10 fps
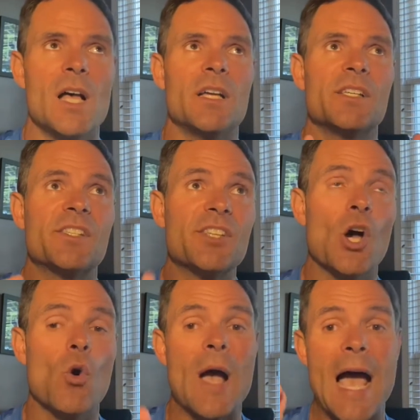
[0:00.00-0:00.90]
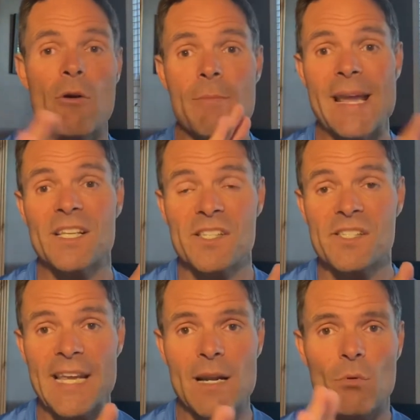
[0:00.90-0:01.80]
So how do we make it
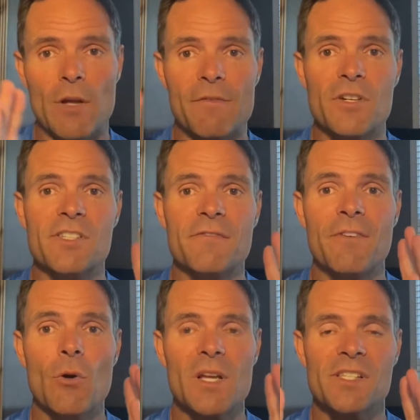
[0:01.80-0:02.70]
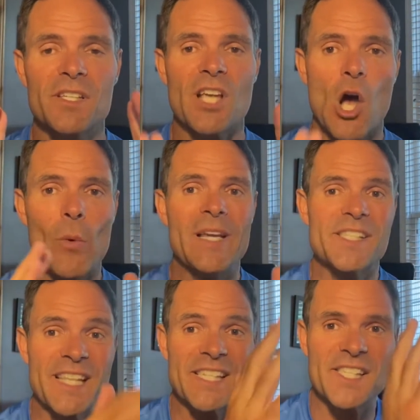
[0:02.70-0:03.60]
sustainable? If your focus is always
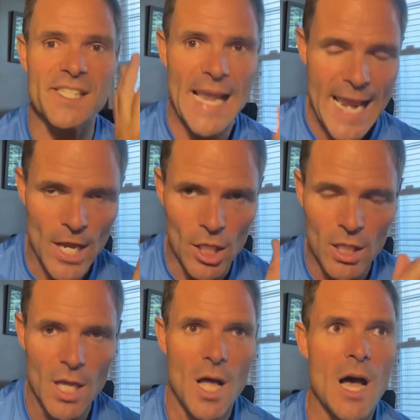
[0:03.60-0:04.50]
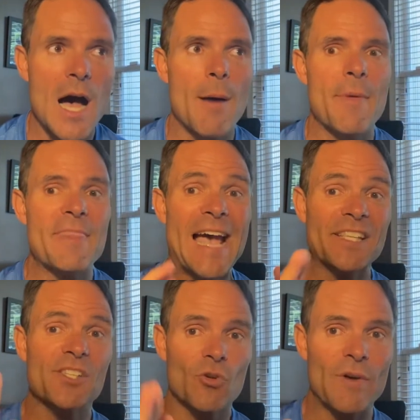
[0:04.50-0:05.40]
the scale,
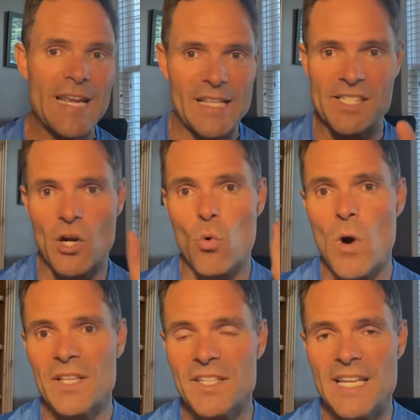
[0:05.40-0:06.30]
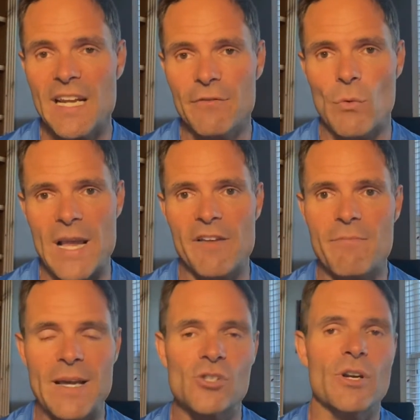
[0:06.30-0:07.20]
that's great. That's a quantitative way of
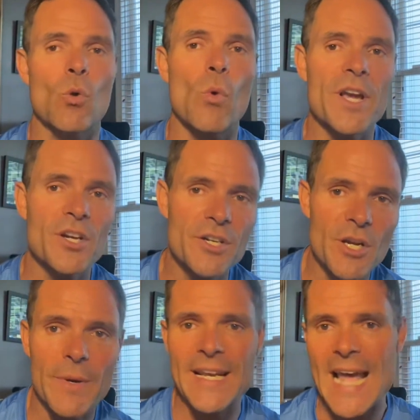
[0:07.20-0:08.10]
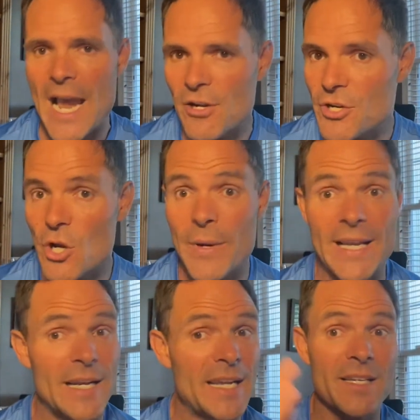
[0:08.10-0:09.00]
measuring what you're doing and how you're doing,
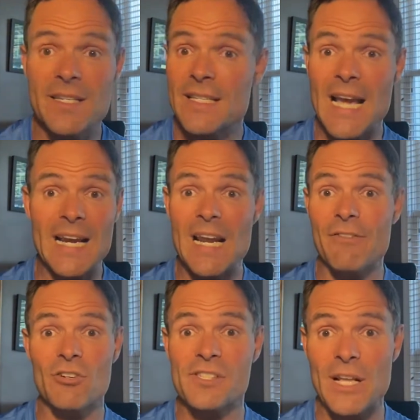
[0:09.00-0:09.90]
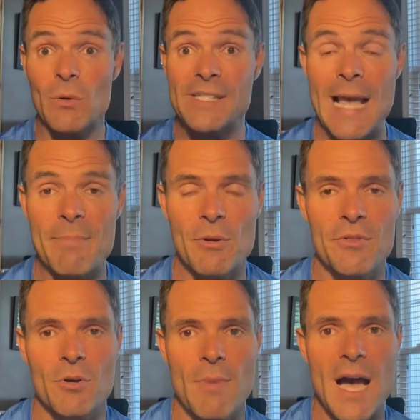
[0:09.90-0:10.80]
and kind of understand what's happening with
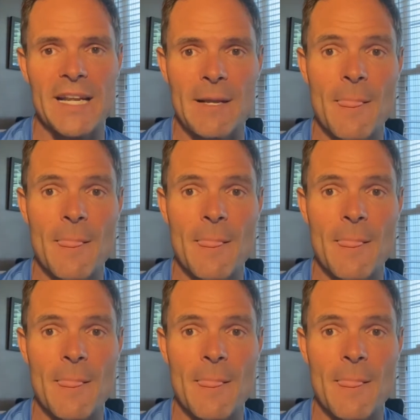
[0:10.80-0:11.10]
your body.